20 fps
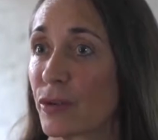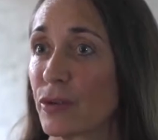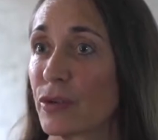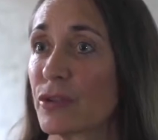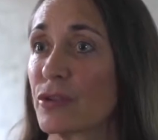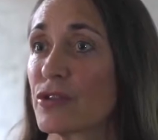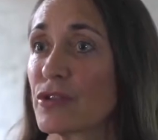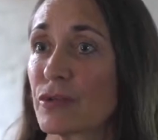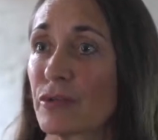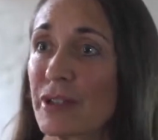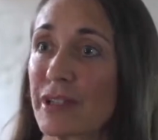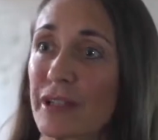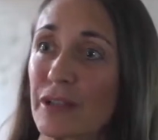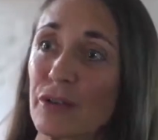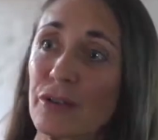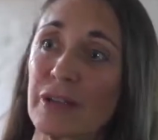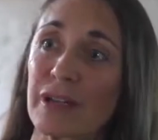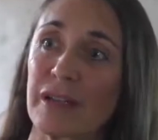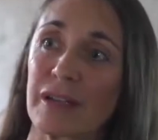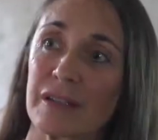don't usually
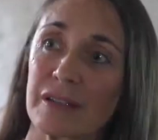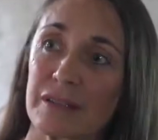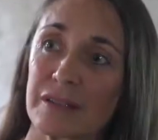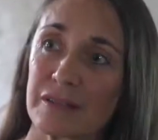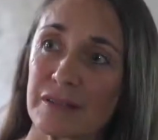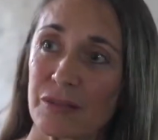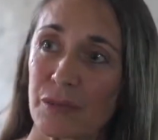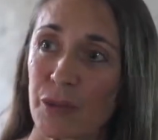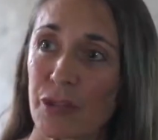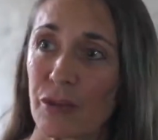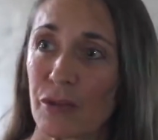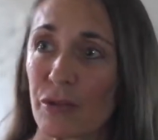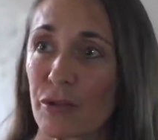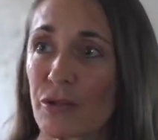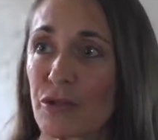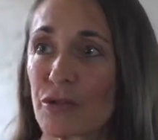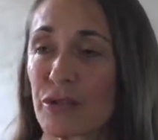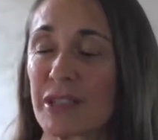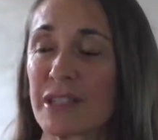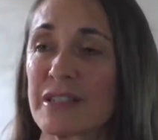look at it. We don't
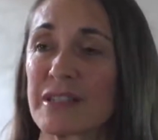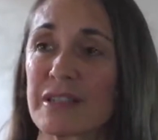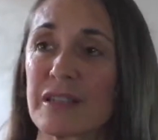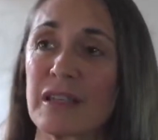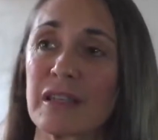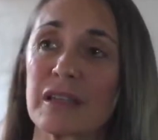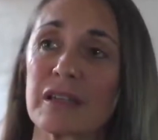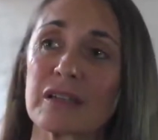usually see